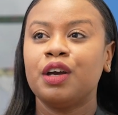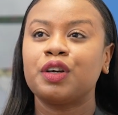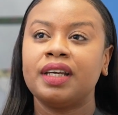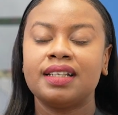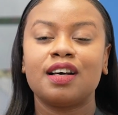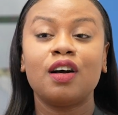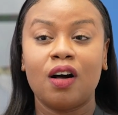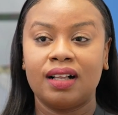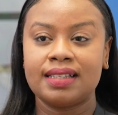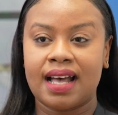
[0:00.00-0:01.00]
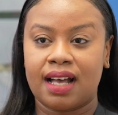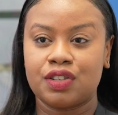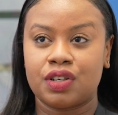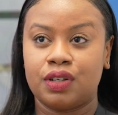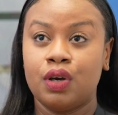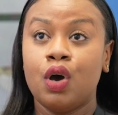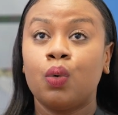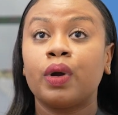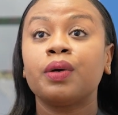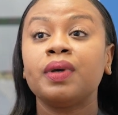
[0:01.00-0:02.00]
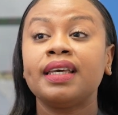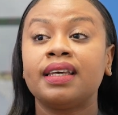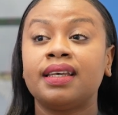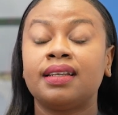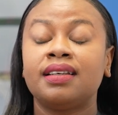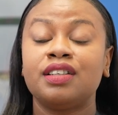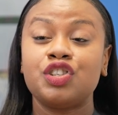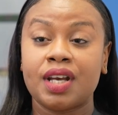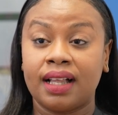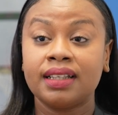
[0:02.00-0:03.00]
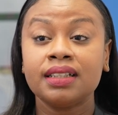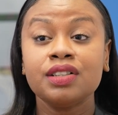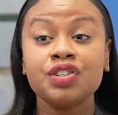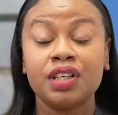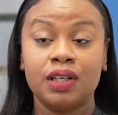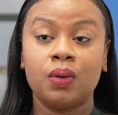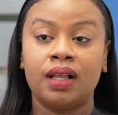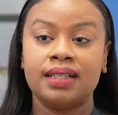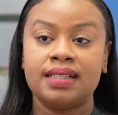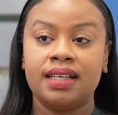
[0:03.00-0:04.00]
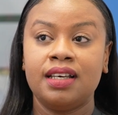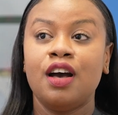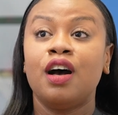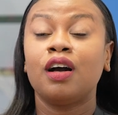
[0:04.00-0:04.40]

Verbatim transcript: create a call to action where we can challenge inequality,